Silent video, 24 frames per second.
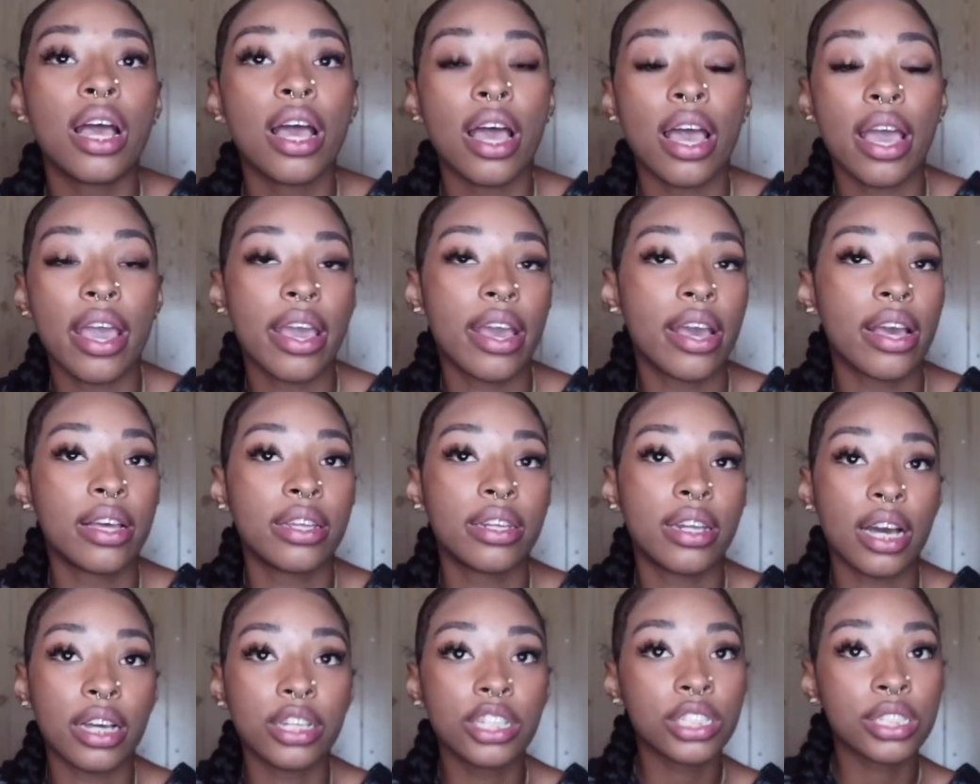and
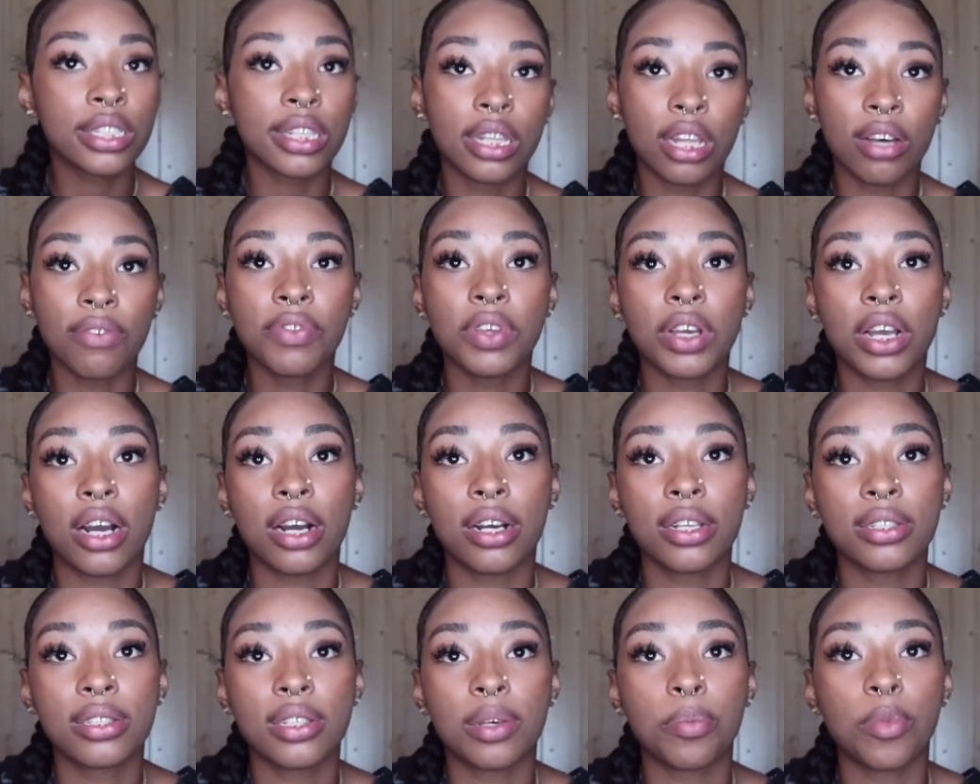I just love the
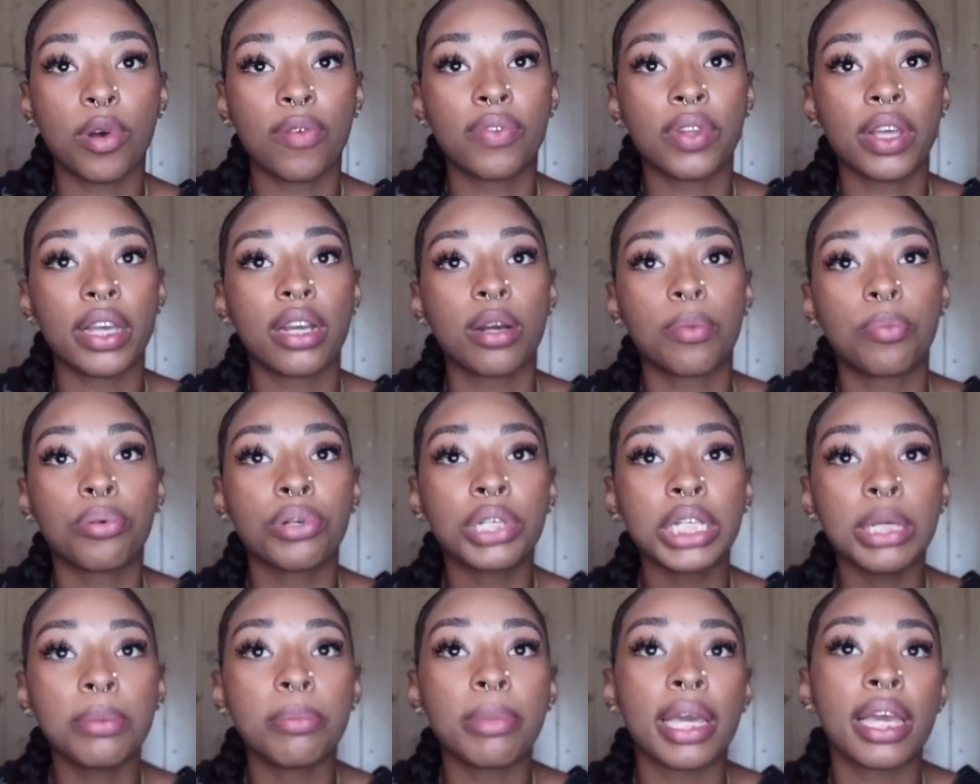concept of like a
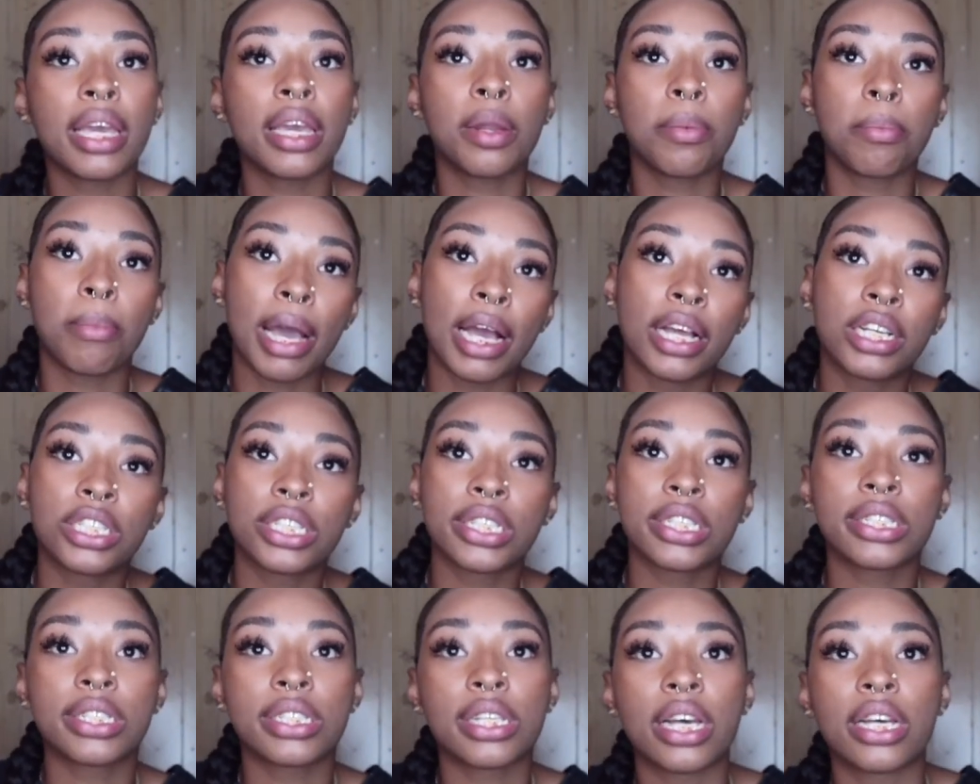pre-made
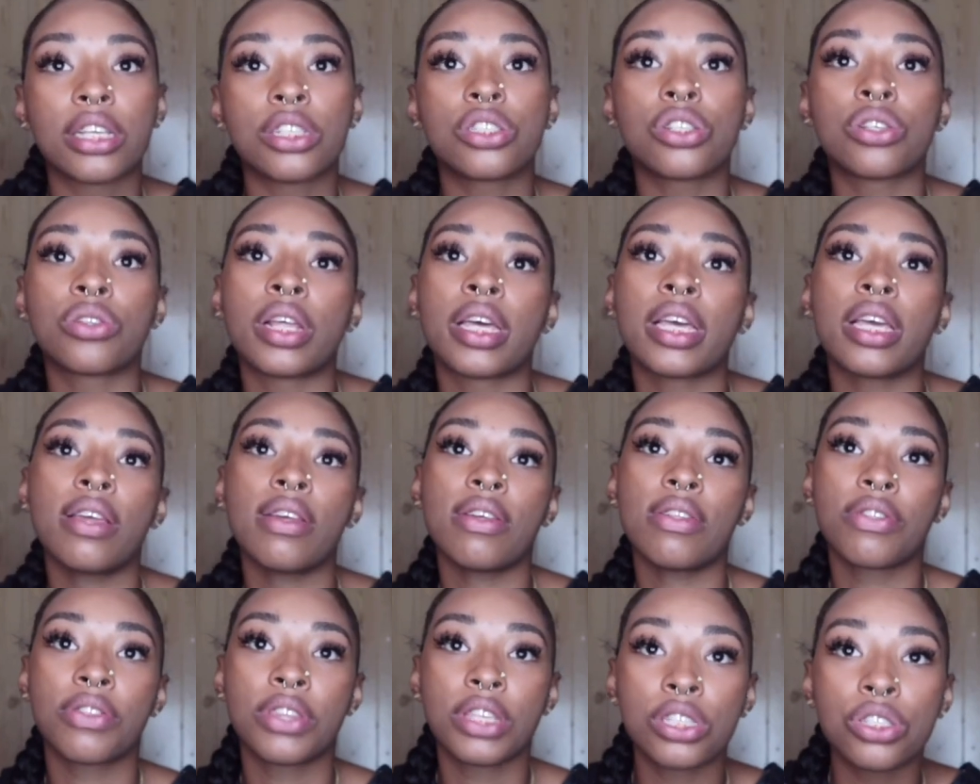matching set so like
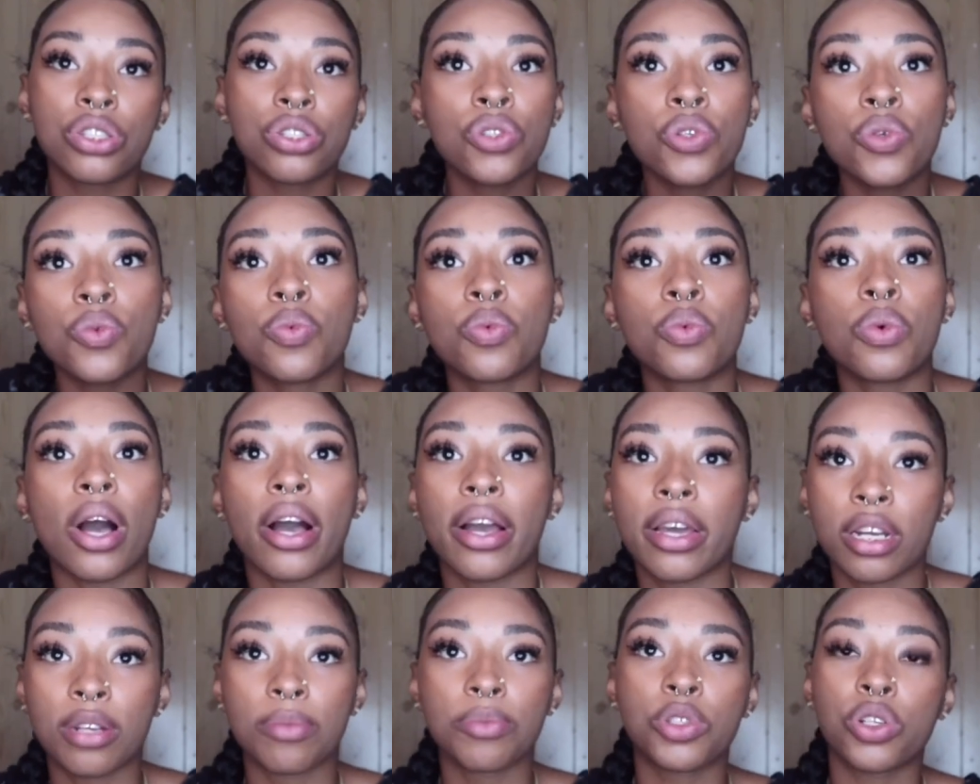these two
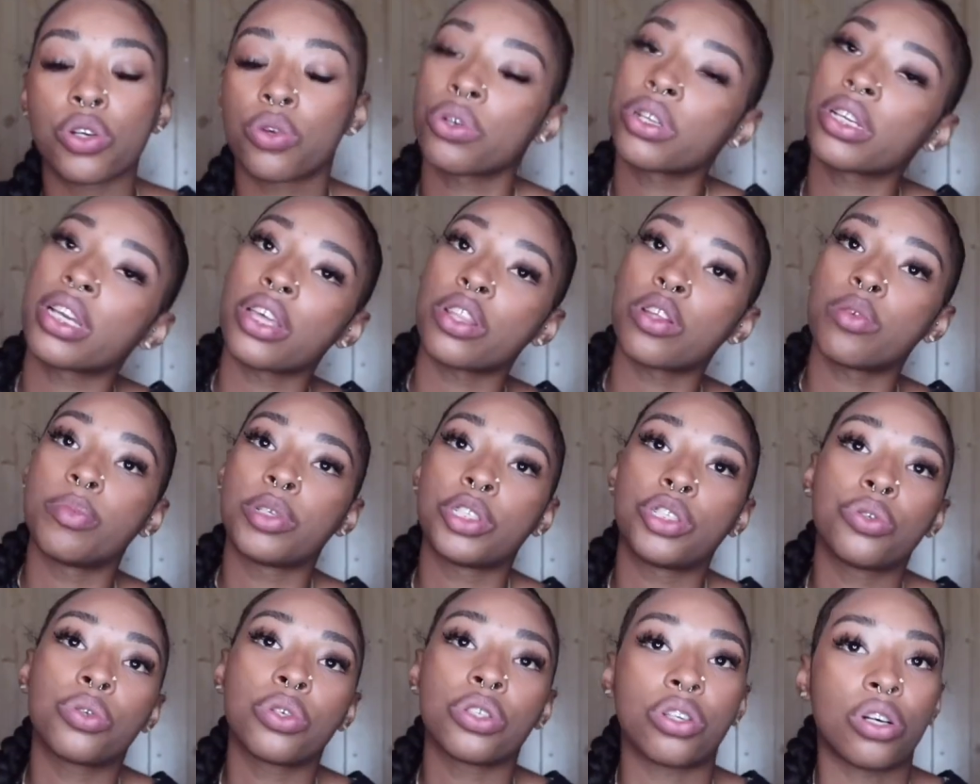items go together
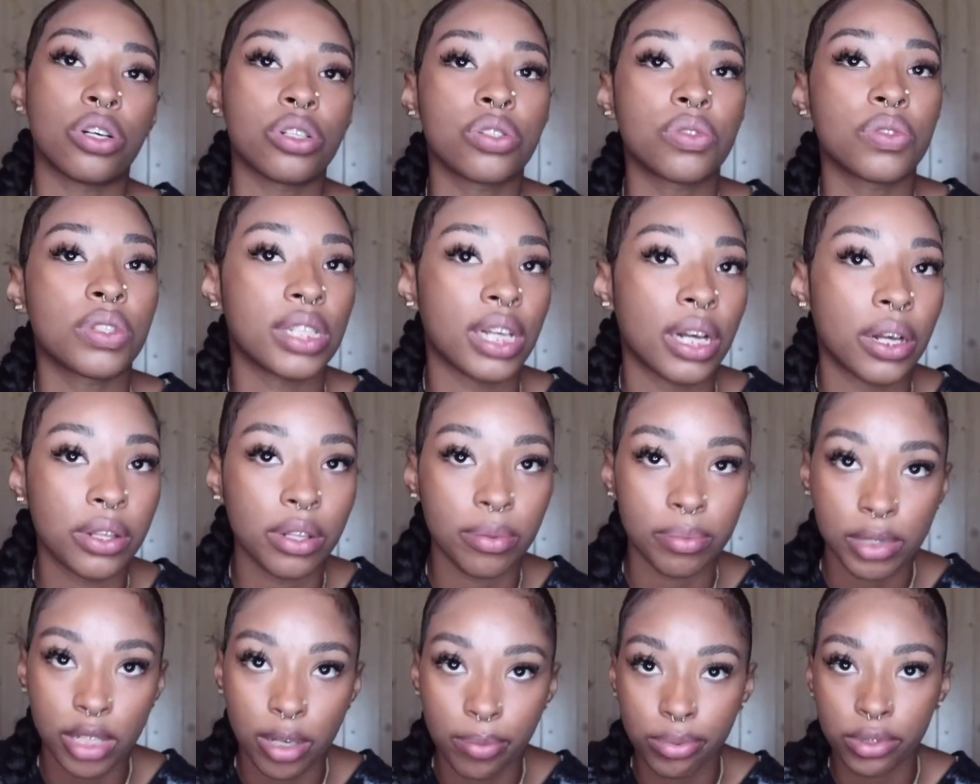but you can also style
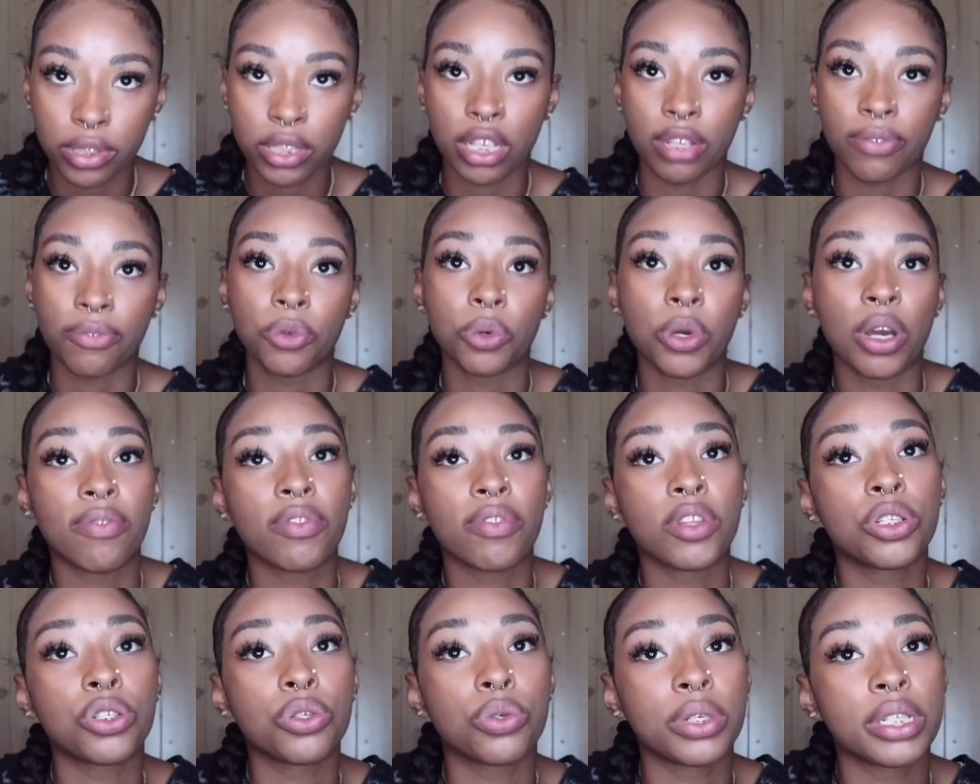them separately if you have
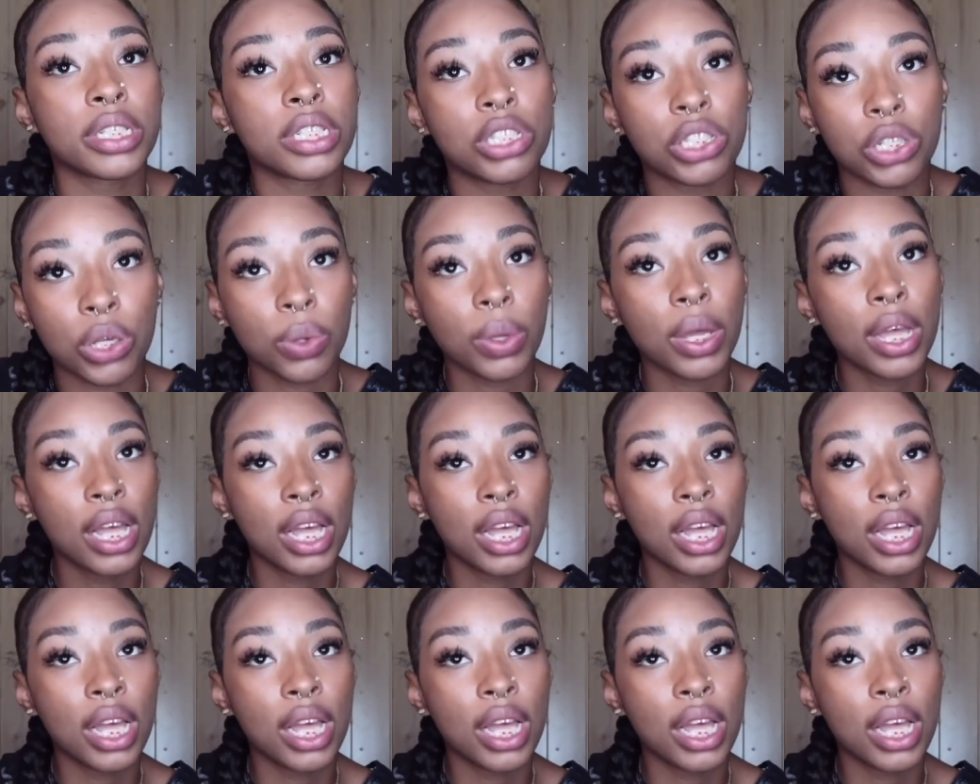the choice so